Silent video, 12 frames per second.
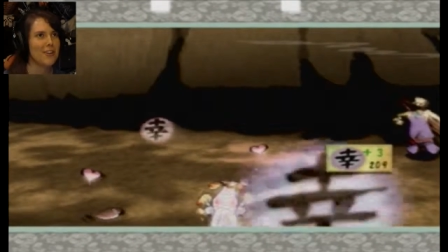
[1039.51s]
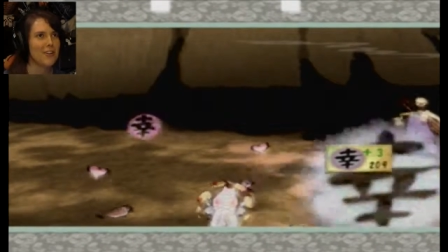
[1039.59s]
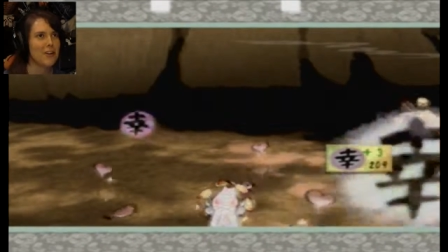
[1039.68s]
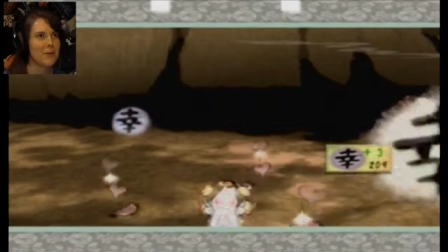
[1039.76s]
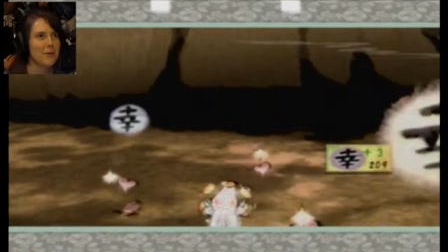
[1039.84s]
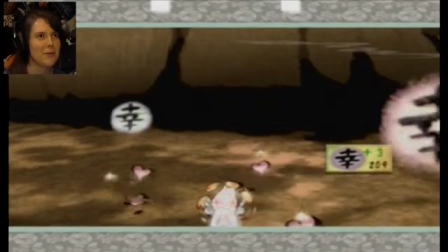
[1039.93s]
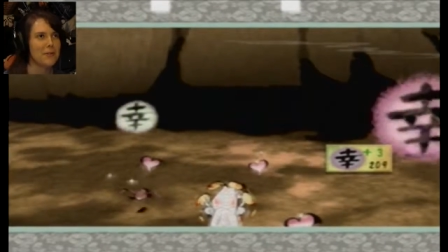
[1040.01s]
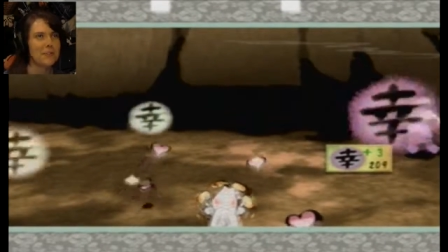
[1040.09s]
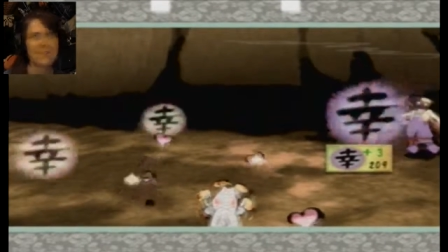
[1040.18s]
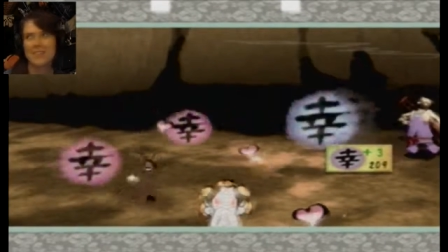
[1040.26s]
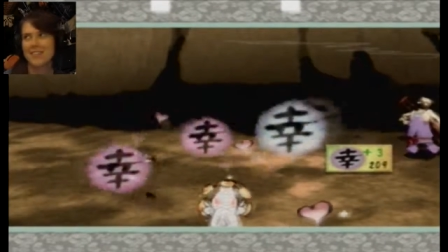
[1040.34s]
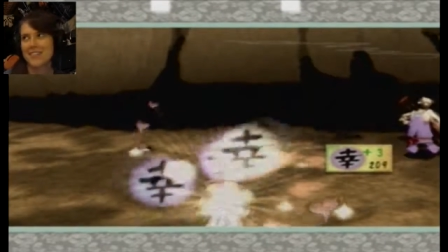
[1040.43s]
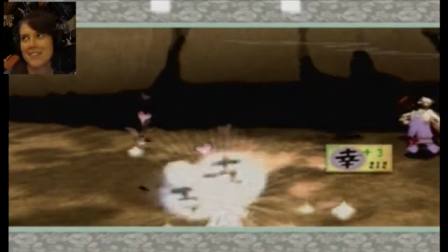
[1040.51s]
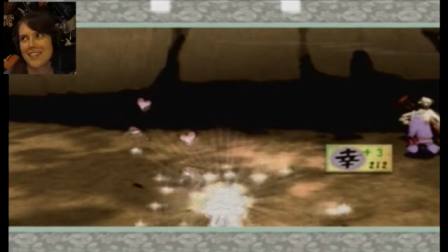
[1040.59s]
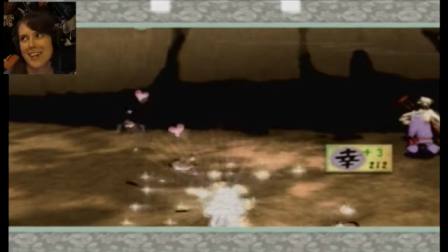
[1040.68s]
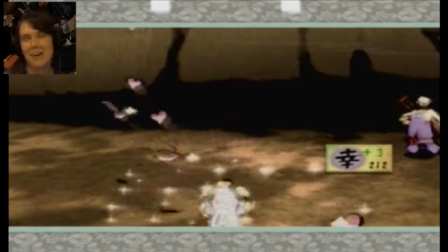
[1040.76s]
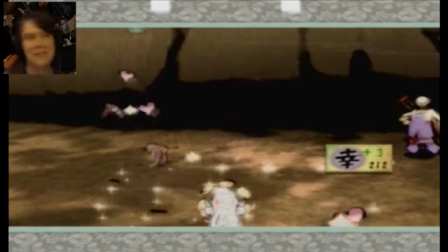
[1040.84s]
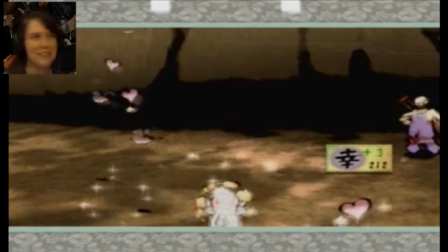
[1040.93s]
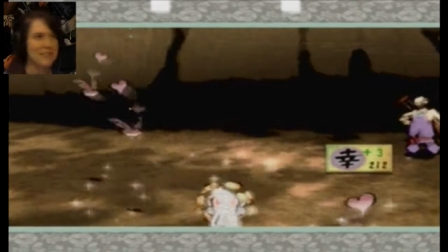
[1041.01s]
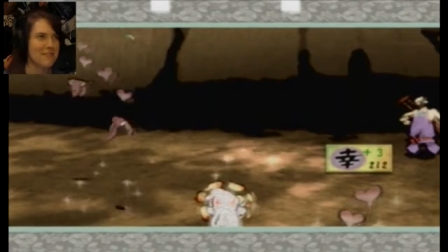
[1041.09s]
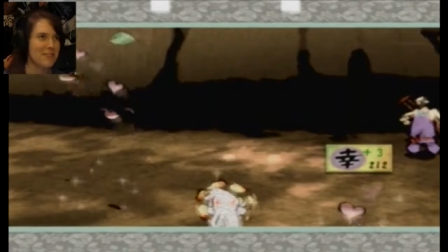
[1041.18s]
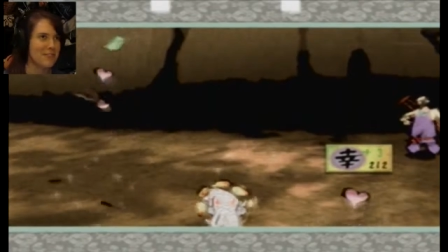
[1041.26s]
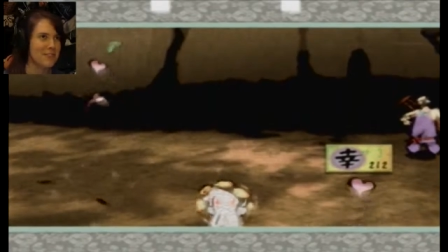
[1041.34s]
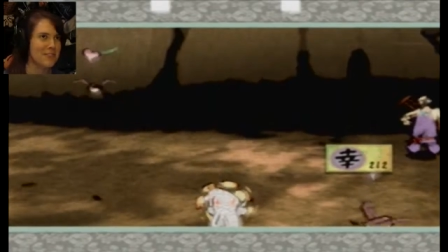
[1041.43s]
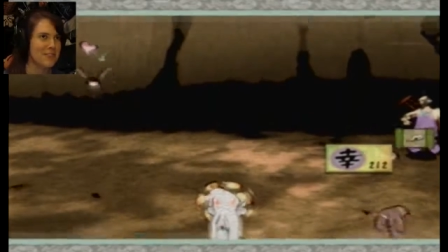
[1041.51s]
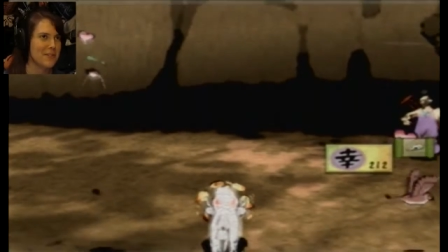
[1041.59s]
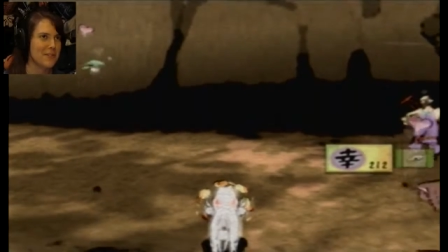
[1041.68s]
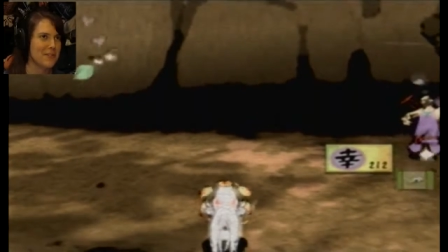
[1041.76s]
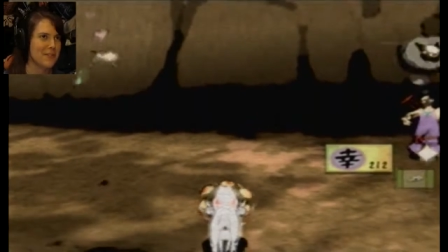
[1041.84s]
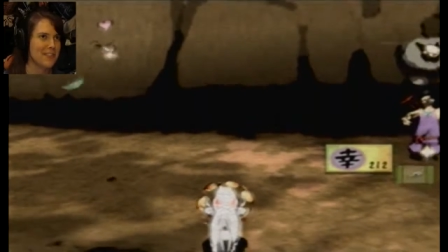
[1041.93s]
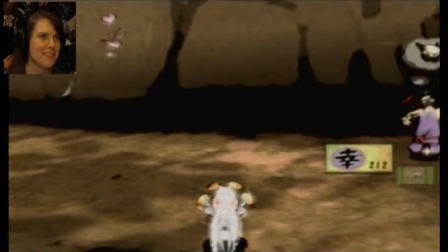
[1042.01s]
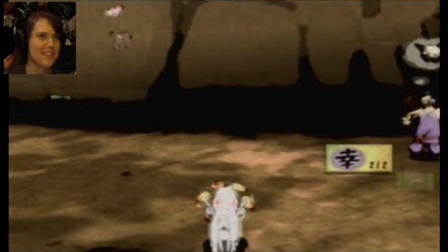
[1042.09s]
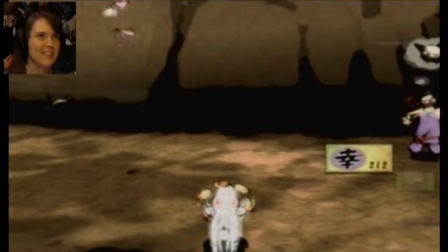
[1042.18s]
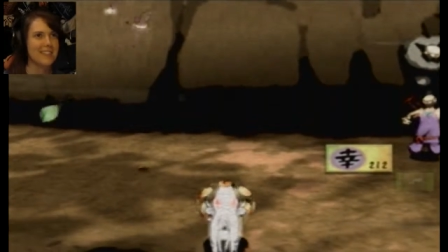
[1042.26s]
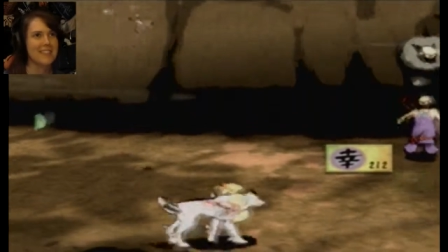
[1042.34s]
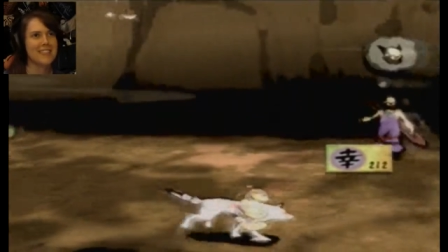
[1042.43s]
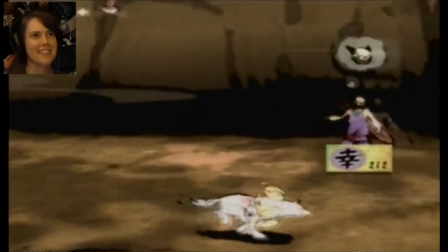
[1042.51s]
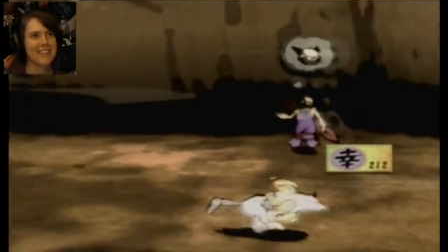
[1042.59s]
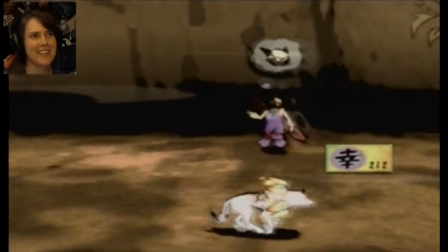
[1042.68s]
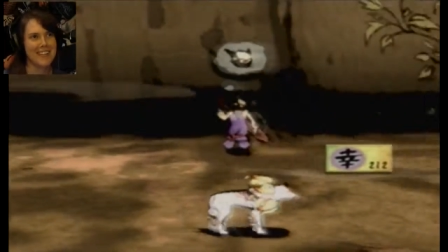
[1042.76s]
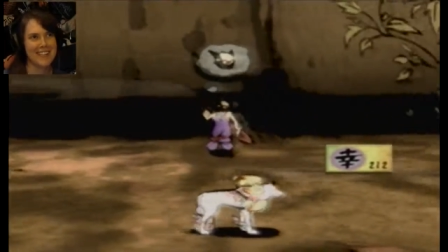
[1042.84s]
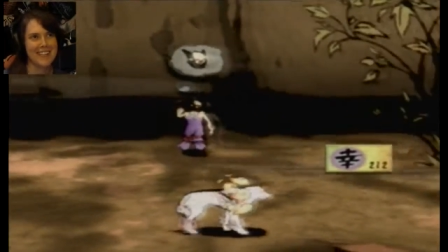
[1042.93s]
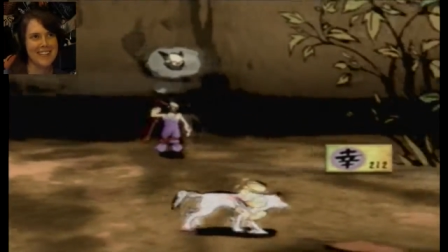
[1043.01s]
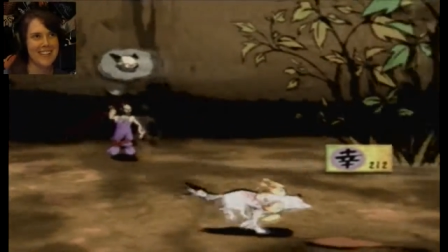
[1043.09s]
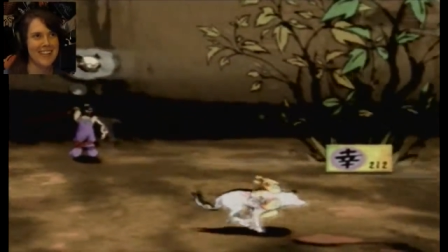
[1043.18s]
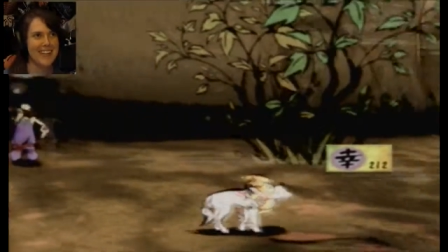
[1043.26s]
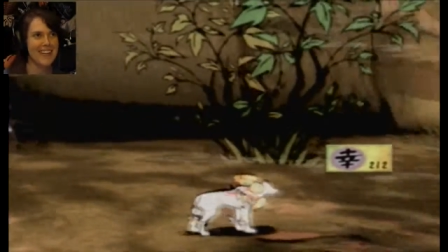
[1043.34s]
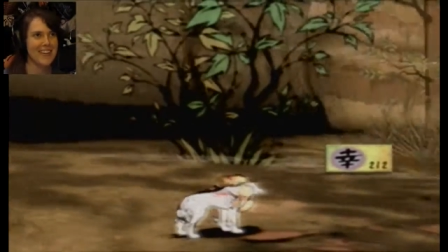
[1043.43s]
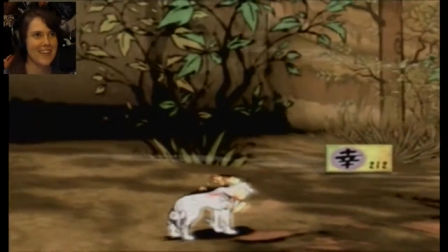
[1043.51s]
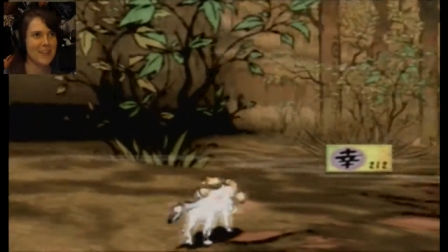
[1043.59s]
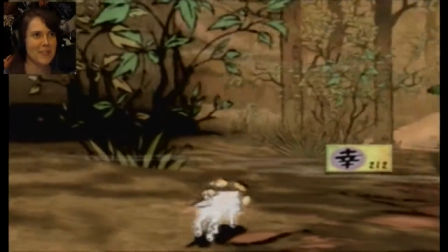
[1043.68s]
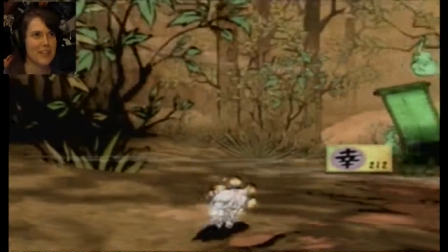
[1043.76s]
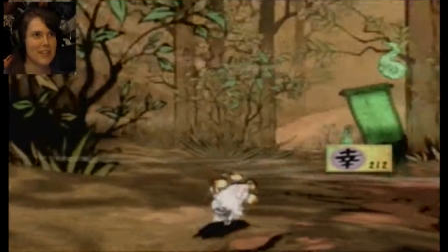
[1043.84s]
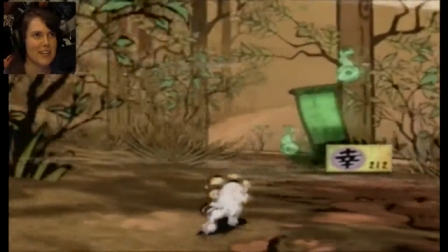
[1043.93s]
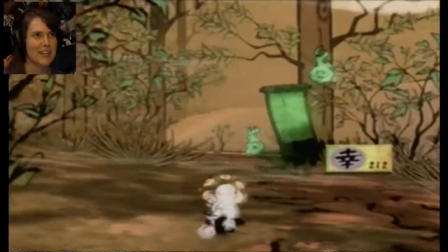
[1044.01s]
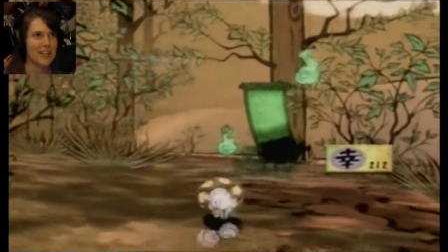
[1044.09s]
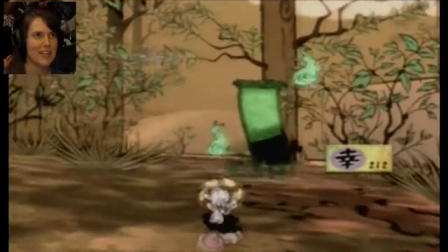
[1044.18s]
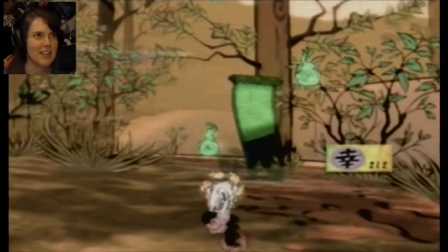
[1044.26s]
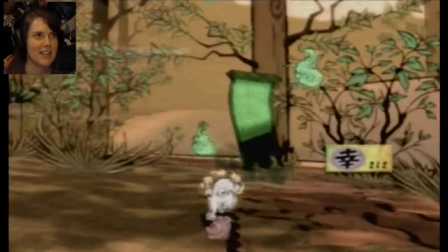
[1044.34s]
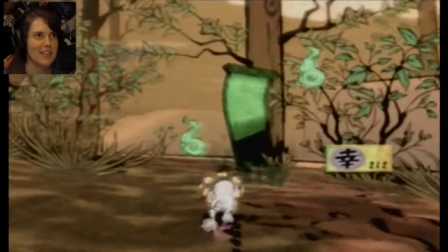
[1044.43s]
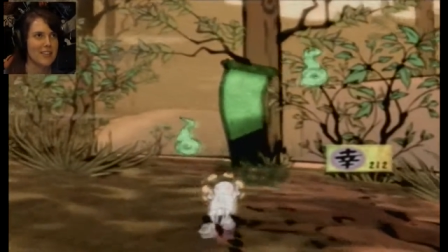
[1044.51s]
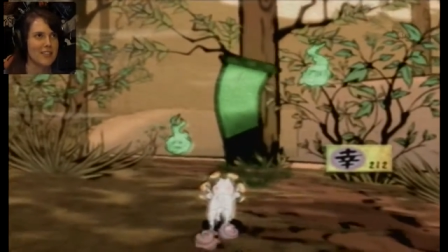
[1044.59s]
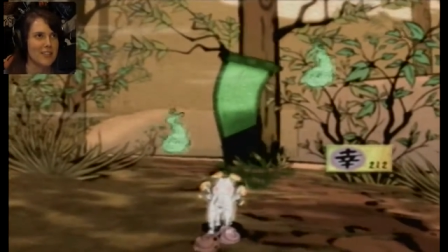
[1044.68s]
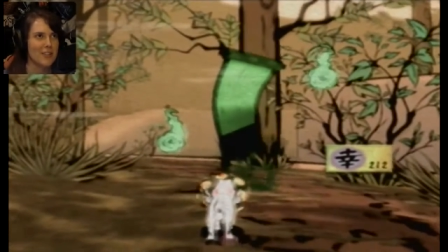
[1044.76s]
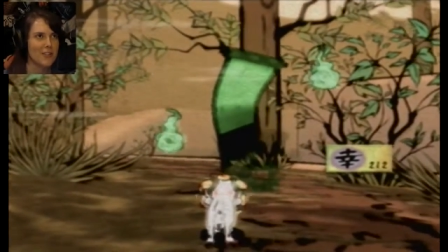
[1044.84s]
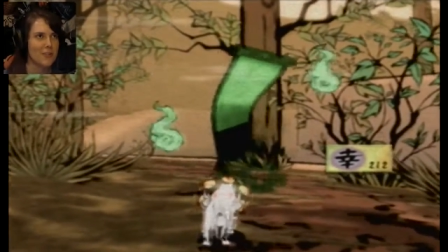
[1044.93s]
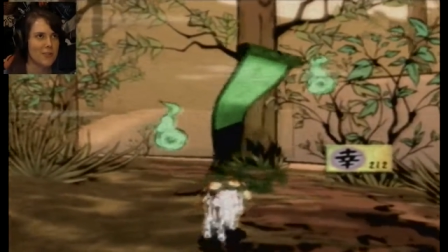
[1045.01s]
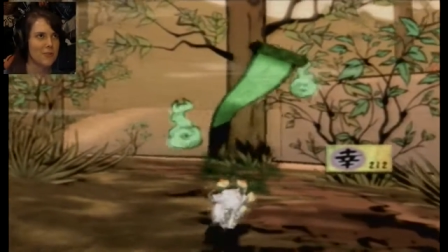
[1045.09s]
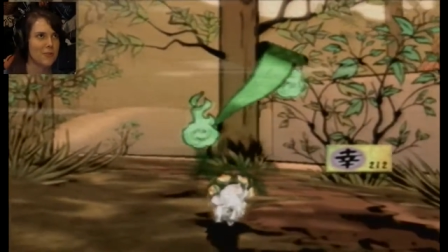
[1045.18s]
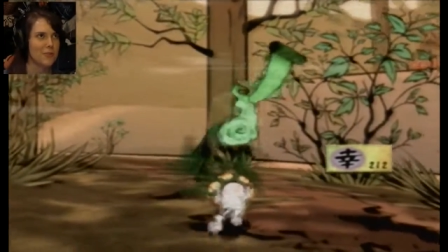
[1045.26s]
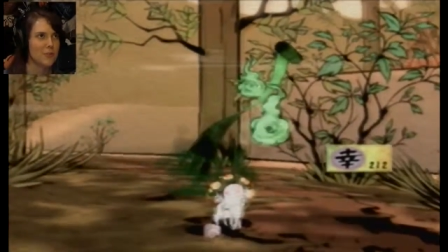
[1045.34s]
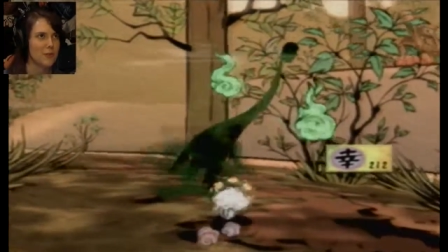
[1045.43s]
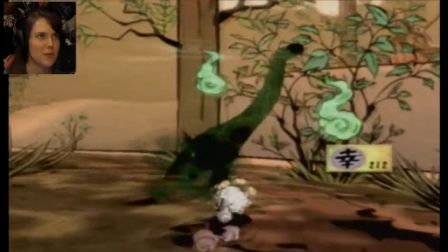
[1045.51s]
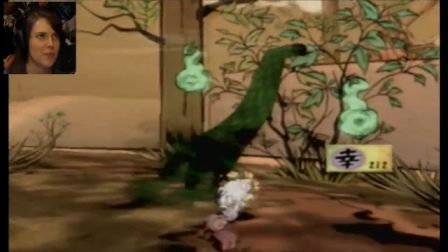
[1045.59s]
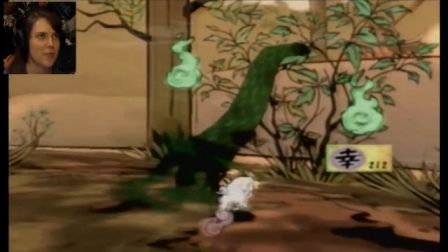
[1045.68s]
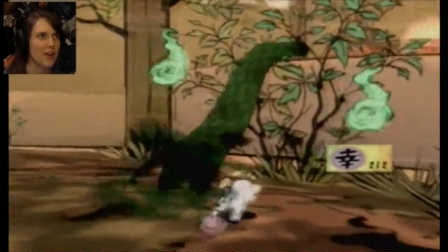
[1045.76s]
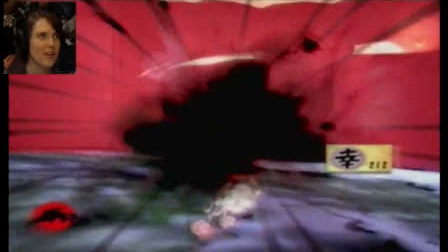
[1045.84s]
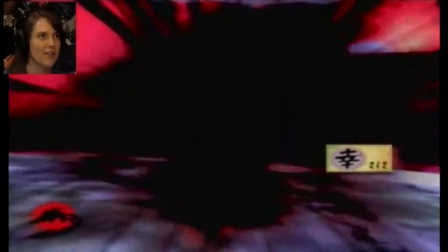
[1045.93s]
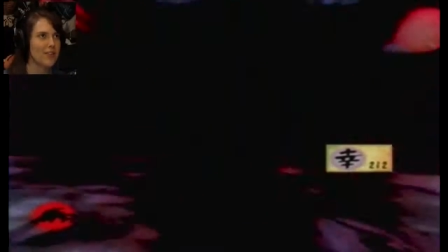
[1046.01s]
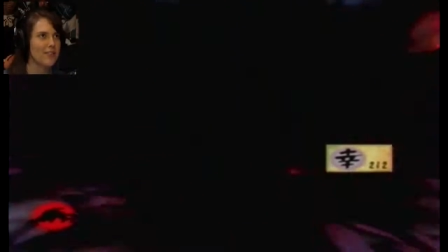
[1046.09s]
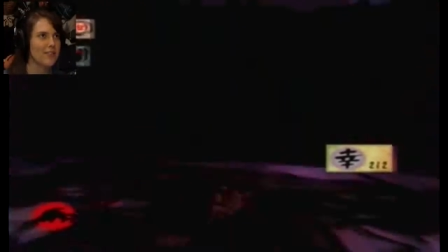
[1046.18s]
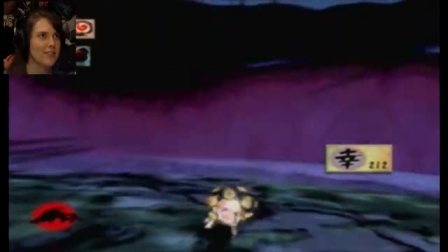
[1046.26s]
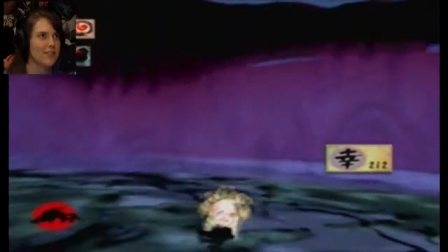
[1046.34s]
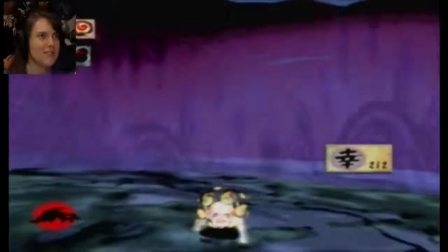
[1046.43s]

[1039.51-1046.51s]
Awkward. Outside video disturbance. okay, so do another quick battle.